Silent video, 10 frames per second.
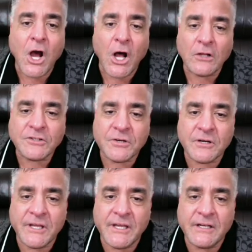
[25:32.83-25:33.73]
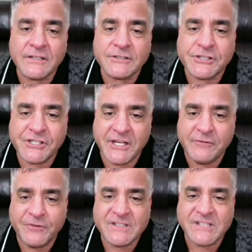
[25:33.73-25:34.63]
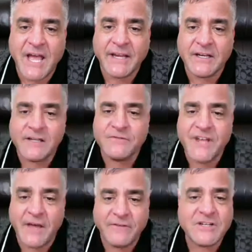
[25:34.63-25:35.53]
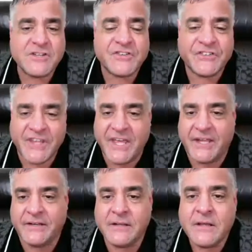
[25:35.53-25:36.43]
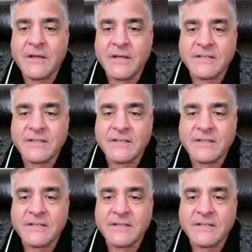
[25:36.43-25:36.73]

alternate chief executive Devin Sin